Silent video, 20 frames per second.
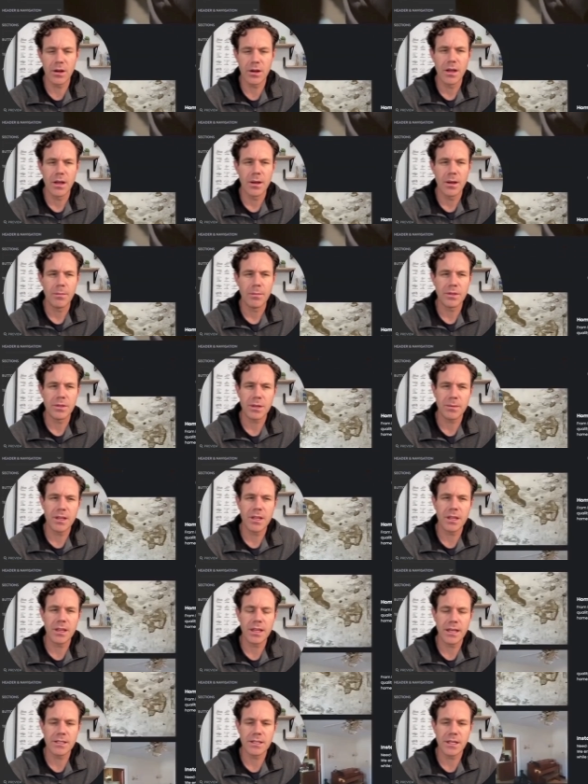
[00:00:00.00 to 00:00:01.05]
But some of the
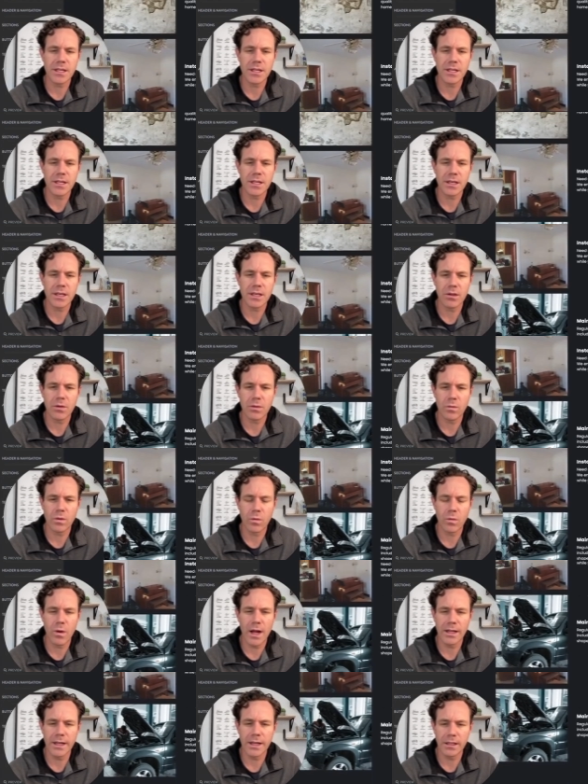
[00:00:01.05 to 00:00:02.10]
things that you're going to want, like a lead